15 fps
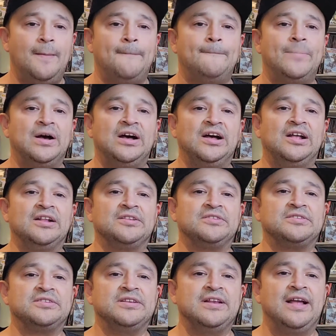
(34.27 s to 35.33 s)
But
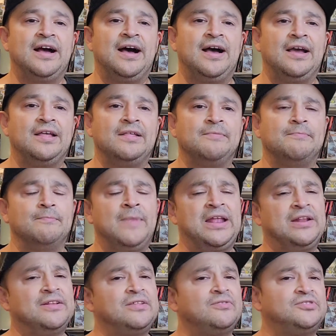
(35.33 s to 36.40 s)
I made
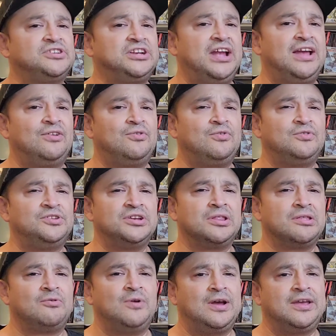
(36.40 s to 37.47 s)
another channel just
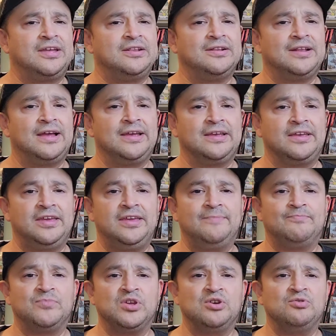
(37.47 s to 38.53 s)
so I can like keep
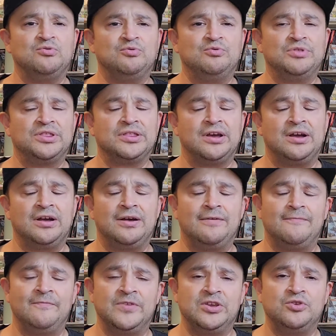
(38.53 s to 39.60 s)
those
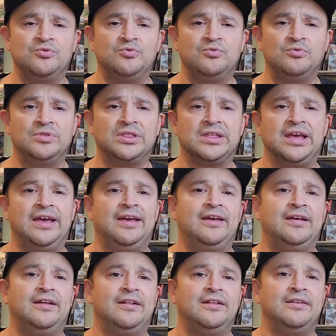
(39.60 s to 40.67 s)
views
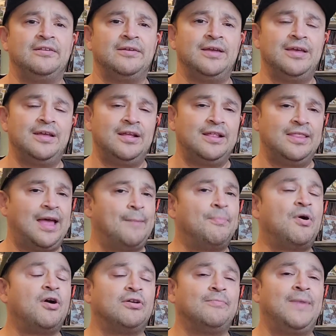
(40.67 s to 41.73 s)
and that
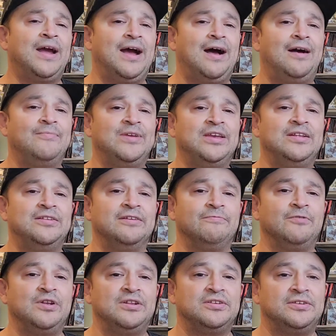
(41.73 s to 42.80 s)
part of my hobby
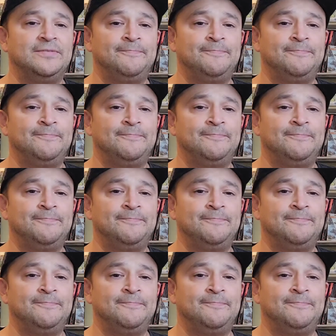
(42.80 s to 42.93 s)
different.